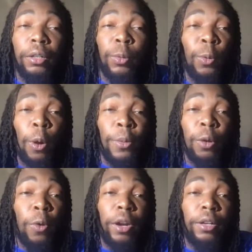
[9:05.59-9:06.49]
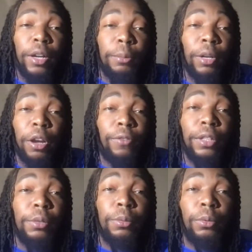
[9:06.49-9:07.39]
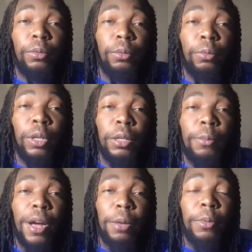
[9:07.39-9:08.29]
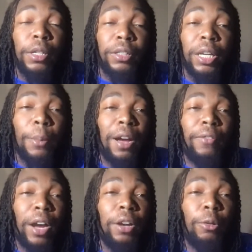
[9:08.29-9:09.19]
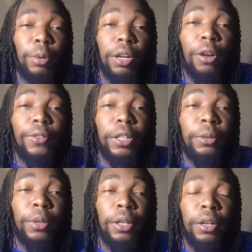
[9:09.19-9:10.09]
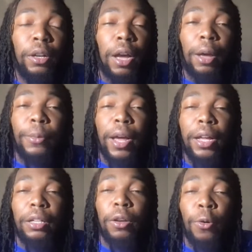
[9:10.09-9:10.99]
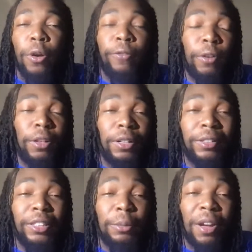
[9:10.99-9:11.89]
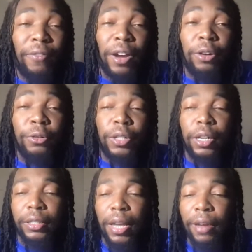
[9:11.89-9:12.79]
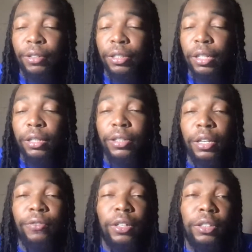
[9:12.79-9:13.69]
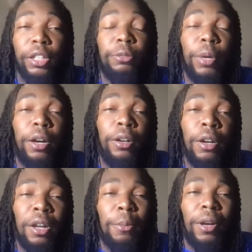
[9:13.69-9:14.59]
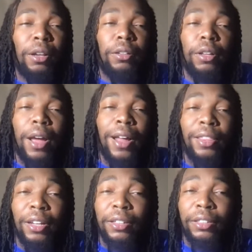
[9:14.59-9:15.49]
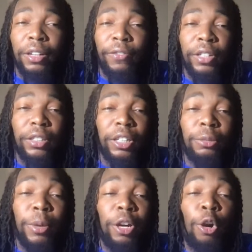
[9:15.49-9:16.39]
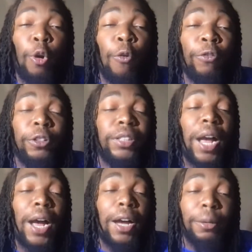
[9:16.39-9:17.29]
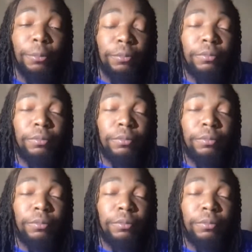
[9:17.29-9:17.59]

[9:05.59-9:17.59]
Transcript: We won't be a one and done playoff team. We might be semifinal playoff team. I'm not going further than the semifinals yet because I have to see this defense gets better. But I think this defense gets better over time.